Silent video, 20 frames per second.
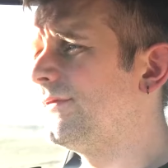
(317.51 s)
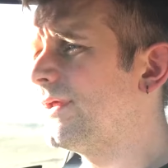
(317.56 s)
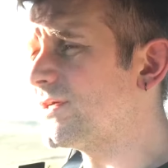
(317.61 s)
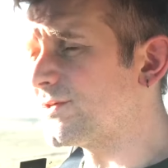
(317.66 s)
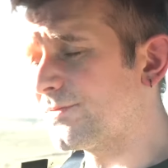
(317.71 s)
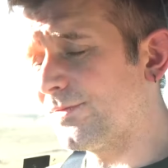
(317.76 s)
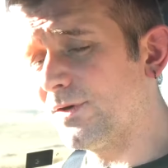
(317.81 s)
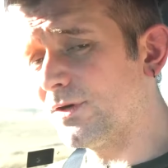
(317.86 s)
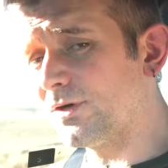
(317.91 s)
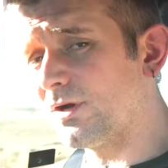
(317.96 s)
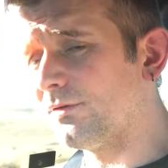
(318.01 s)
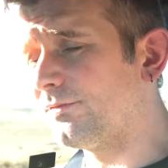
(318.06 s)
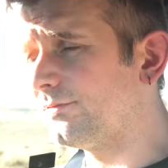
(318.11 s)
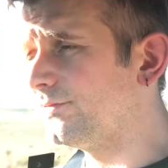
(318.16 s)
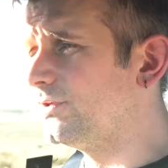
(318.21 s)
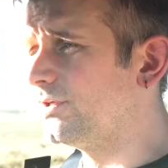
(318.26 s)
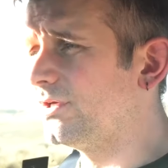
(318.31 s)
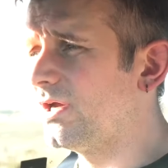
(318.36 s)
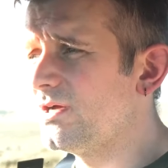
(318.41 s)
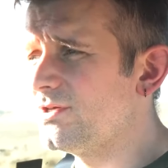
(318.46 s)
That's fair enough,
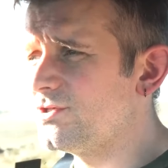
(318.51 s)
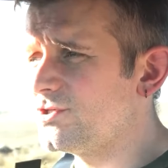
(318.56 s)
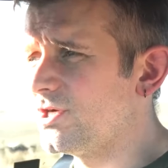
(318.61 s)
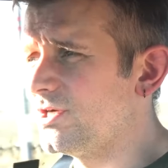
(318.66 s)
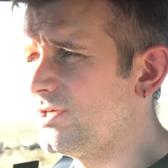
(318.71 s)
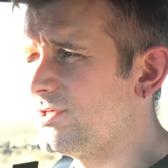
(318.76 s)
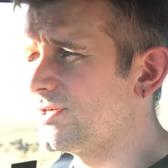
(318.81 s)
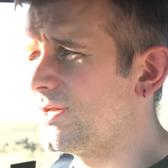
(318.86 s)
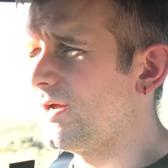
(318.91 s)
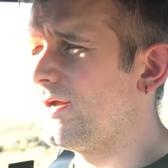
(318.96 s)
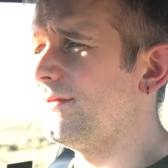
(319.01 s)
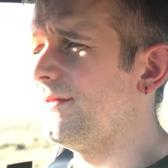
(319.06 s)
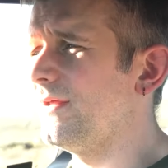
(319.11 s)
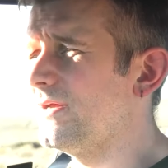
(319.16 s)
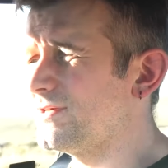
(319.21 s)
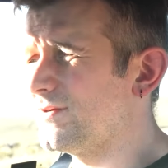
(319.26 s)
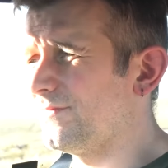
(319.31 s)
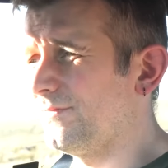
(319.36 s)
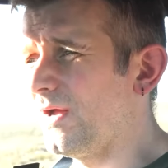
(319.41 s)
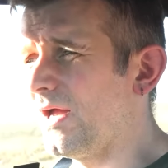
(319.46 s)
you can't change that,
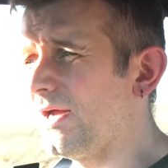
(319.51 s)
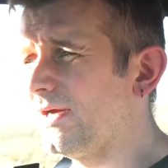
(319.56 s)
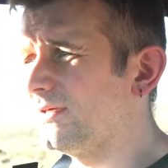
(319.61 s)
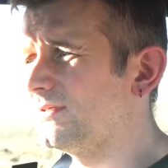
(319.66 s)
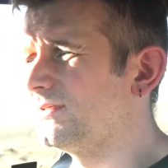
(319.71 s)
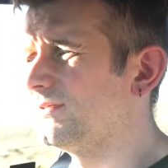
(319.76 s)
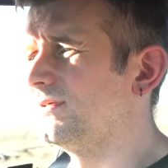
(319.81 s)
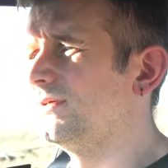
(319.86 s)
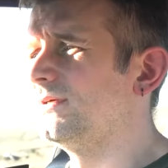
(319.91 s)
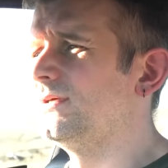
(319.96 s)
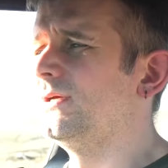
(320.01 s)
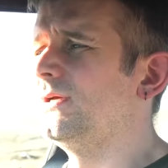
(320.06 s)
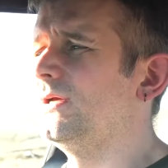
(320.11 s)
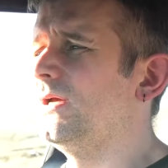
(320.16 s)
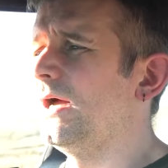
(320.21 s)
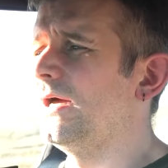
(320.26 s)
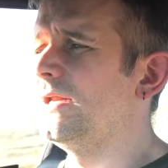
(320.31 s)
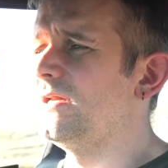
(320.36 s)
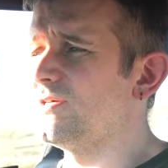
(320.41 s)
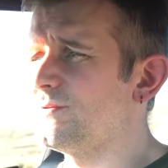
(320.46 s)
that's fact,
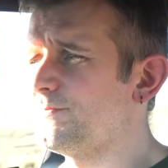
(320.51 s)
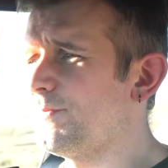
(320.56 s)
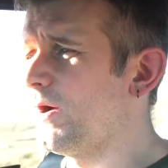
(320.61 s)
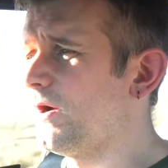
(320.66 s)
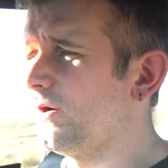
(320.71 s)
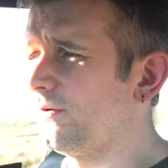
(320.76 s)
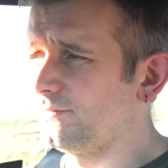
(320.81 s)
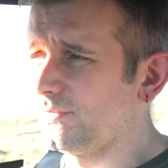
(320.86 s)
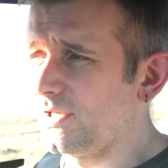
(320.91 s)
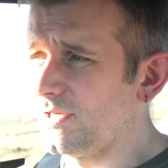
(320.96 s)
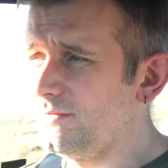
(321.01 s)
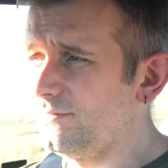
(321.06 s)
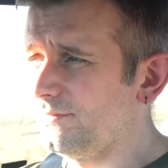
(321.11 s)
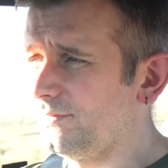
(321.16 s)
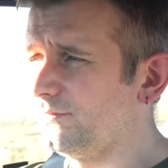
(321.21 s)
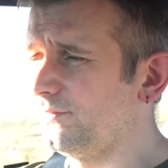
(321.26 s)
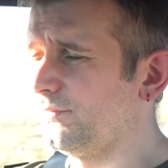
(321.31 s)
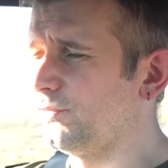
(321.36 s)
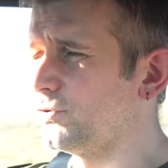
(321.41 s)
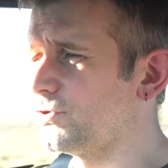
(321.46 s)
and it's part of life,
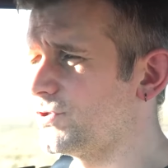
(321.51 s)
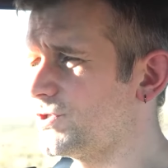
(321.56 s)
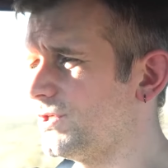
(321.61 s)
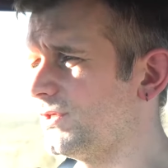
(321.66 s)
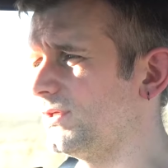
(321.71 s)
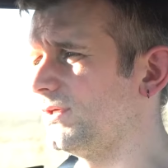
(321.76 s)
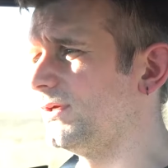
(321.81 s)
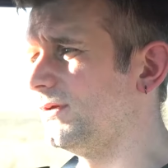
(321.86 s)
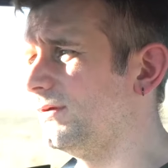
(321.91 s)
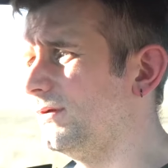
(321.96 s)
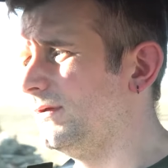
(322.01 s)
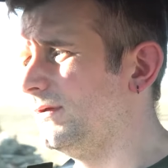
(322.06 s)
unfortunately.